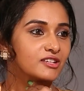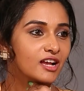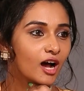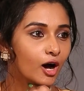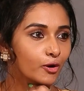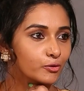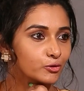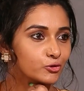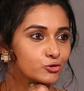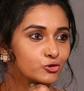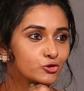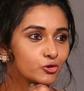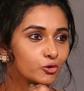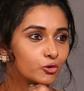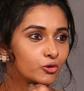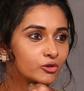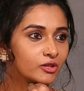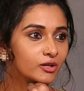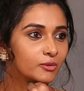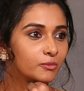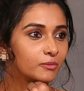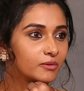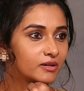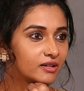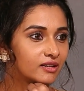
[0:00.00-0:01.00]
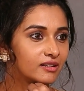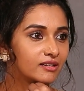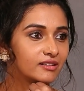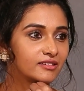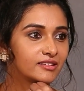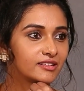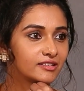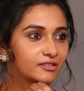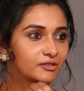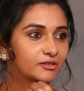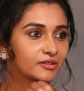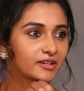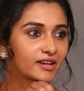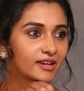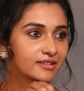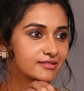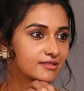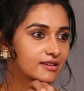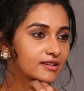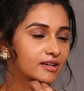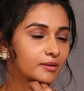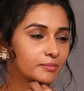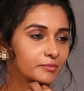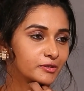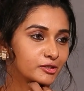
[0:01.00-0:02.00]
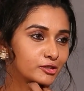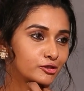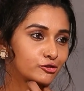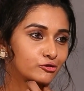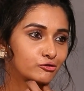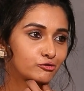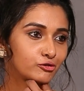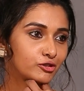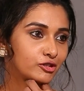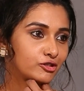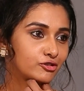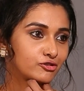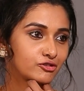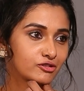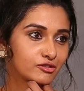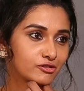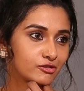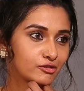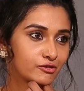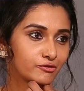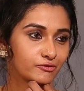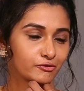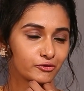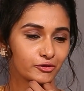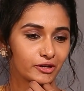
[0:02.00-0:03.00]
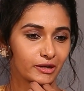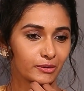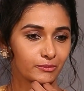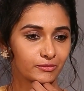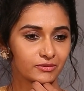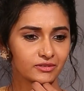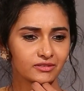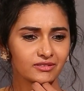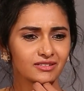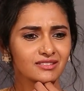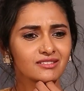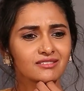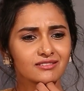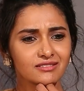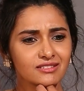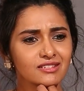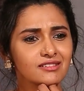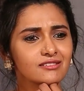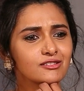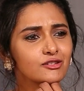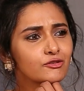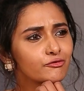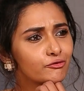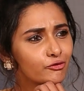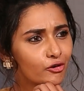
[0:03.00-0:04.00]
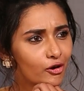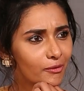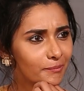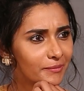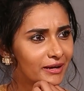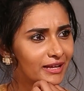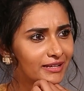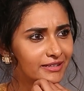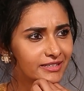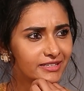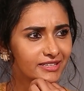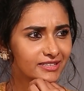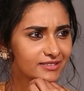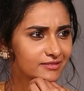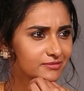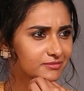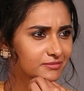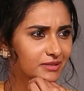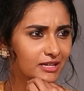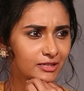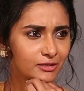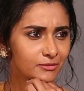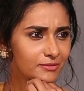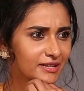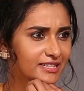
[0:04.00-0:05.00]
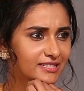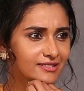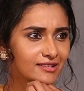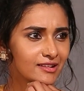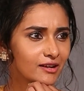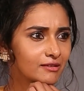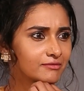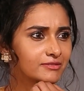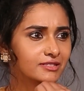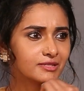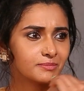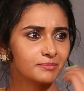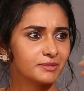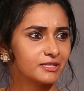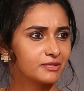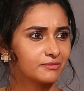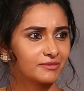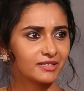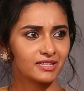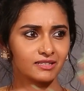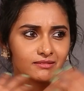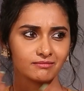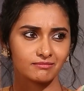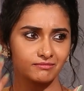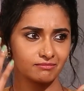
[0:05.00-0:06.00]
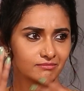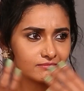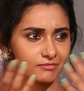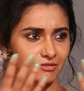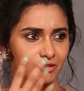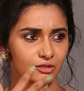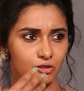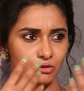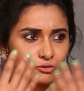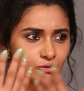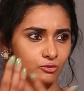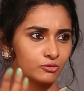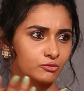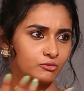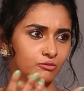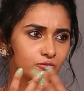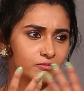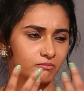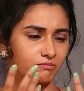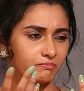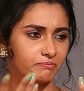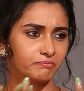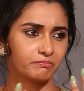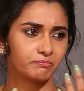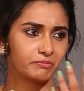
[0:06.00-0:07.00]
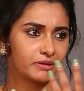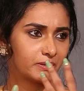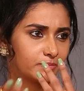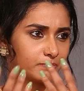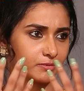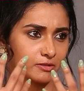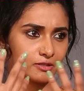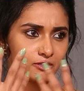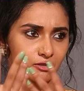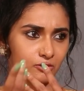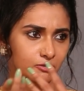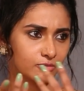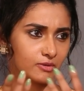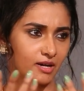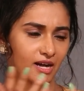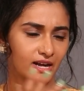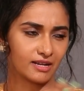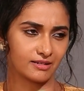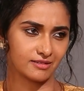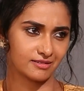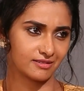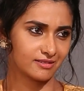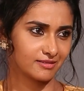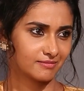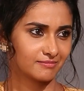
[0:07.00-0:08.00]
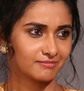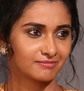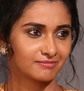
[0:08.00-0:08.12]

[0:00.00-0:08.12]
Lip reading: how you show the world that you guys are committed to each other forever. It's just a formality. Otherwise, love is between the two people, two hearts.